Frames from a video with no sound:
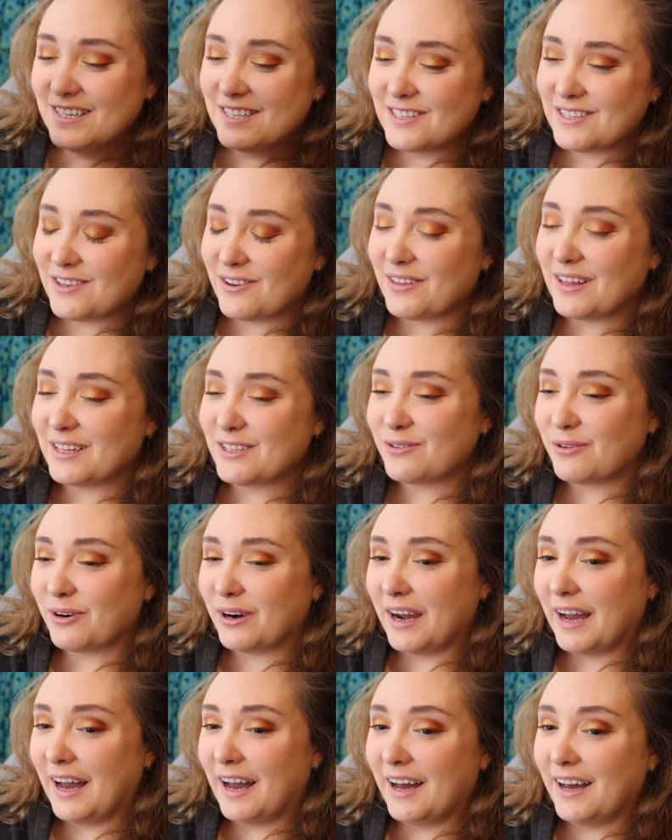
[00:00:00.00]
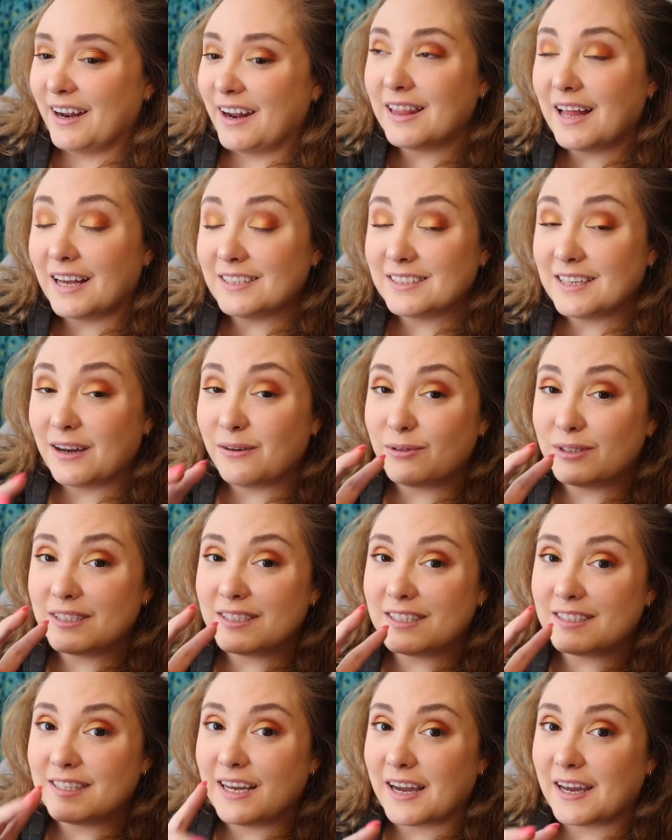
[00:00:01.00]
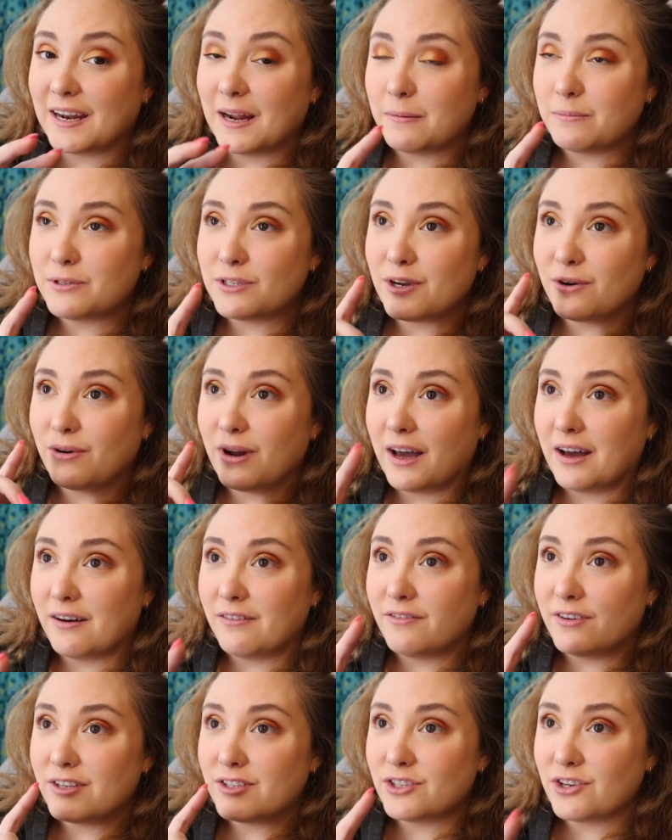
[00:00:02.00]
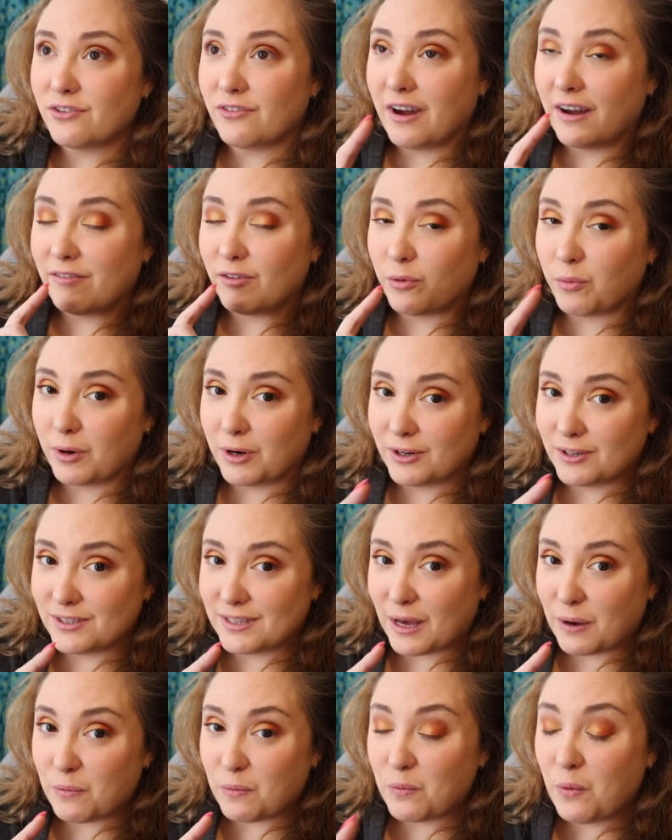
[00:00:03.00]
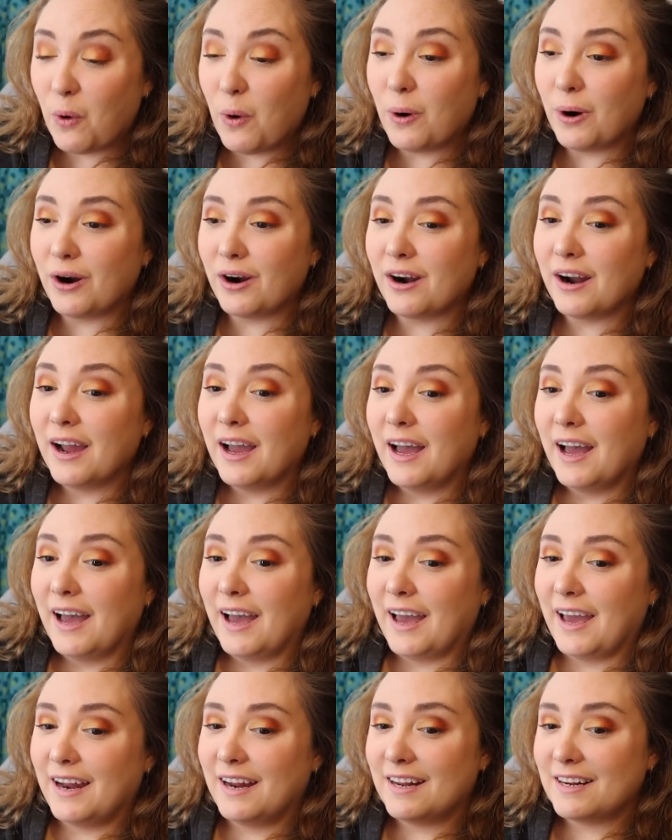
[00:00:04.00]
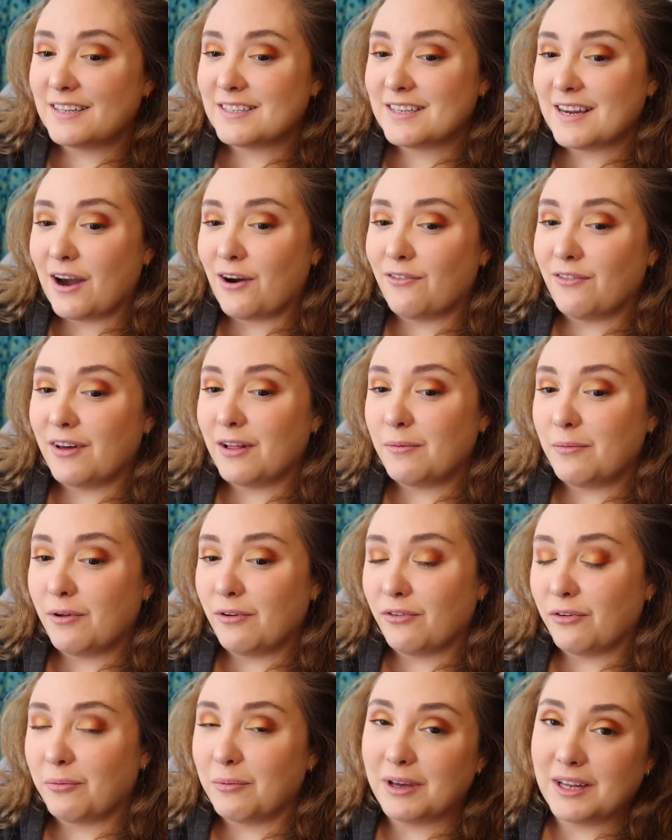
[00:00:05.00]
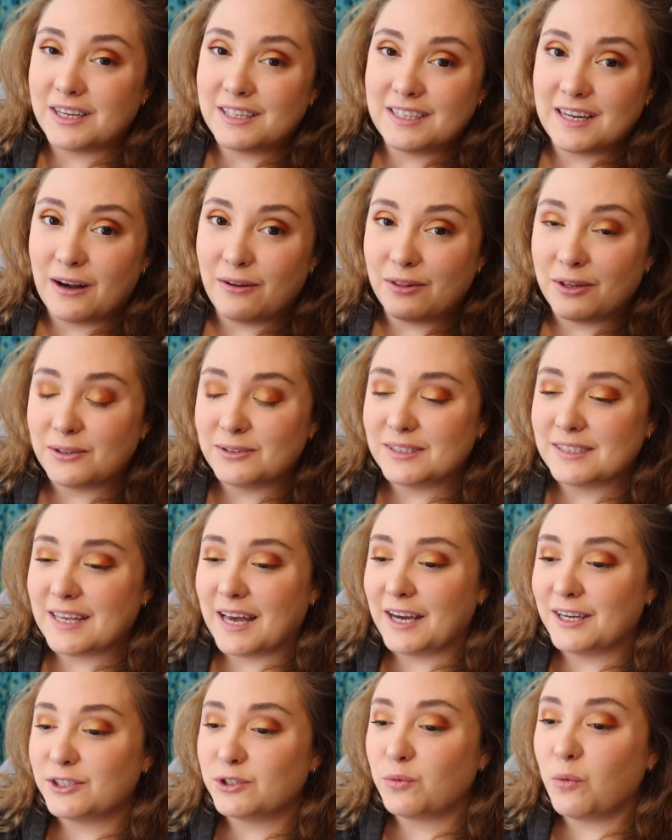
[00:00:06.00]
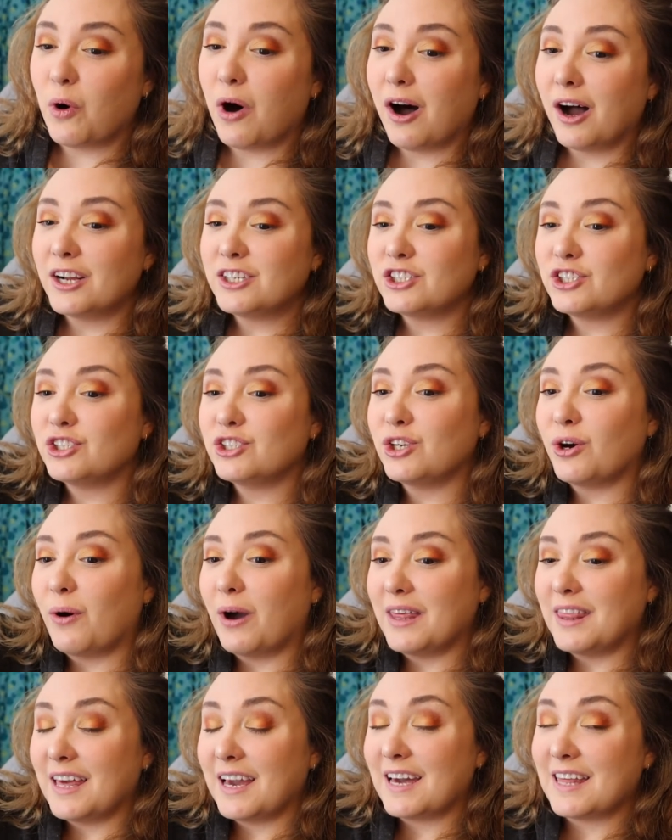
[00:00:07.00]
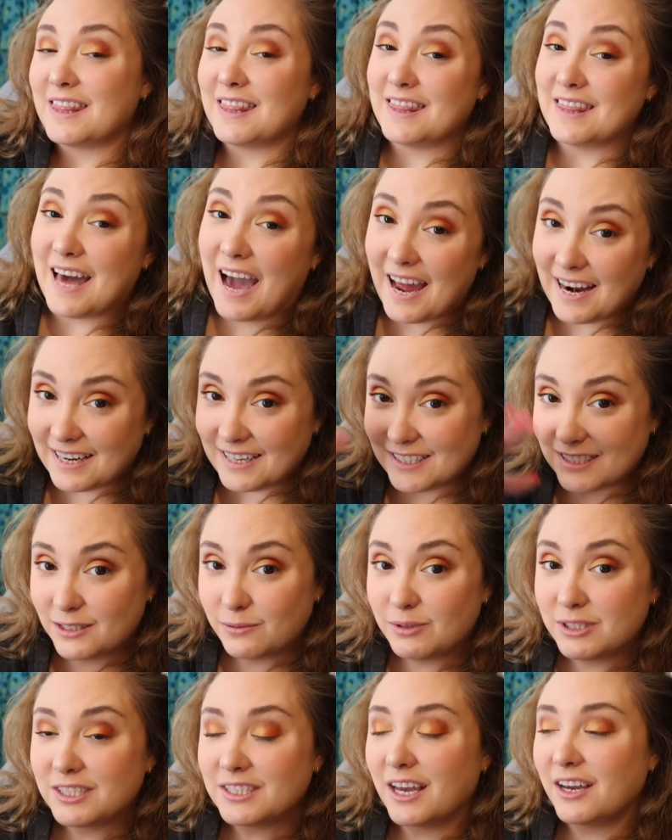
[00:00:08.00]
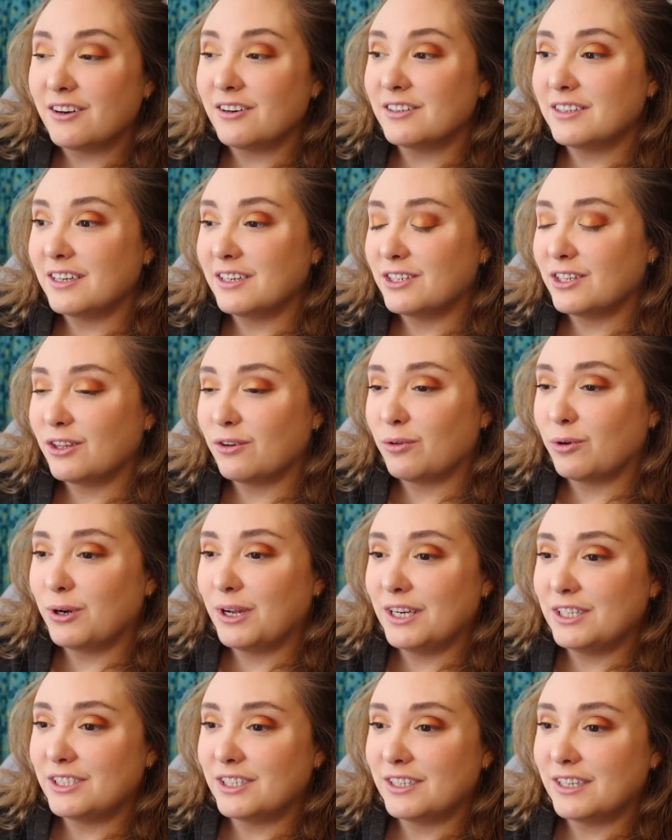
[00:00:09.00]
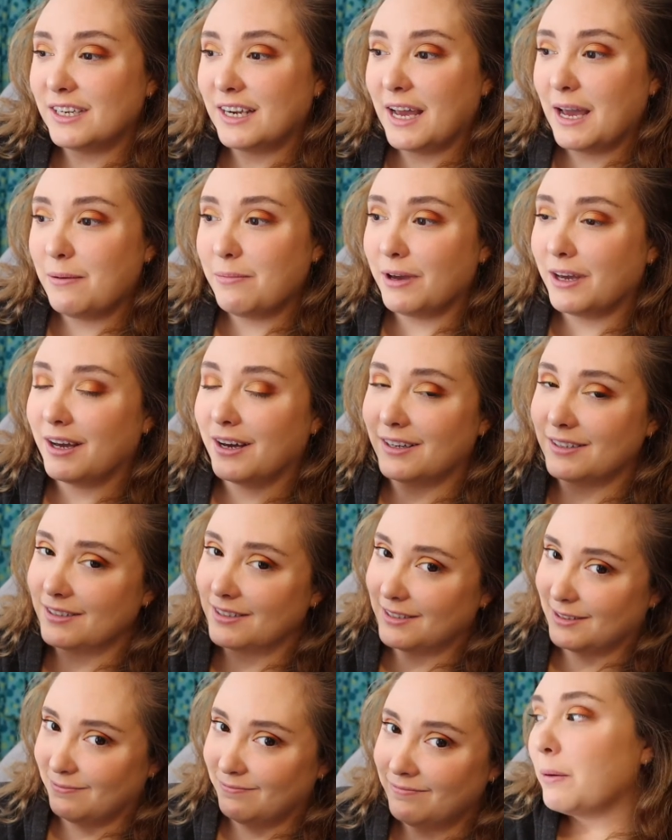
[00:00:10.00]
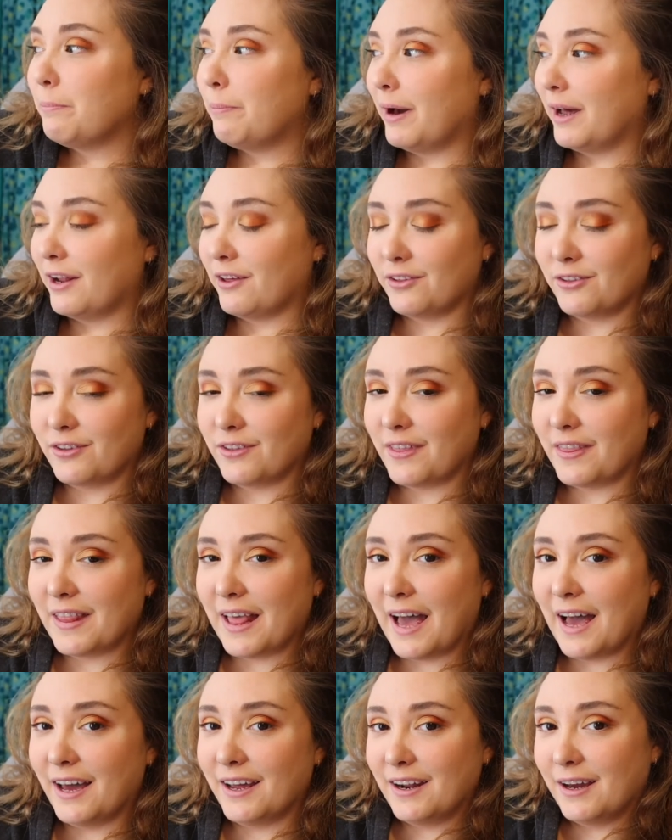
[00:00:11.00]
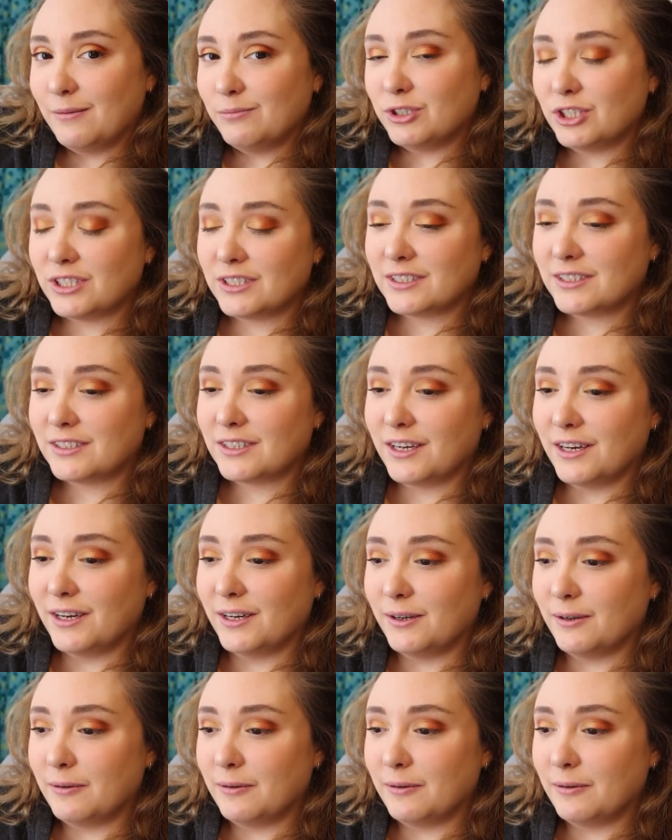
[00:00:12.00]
So that's where we're at. Last night was the second episode of Survivor Winners at War, and it is now available for me to download slash watch. So I think that needs to be cycled into the rotation today because, but other than that, I'm just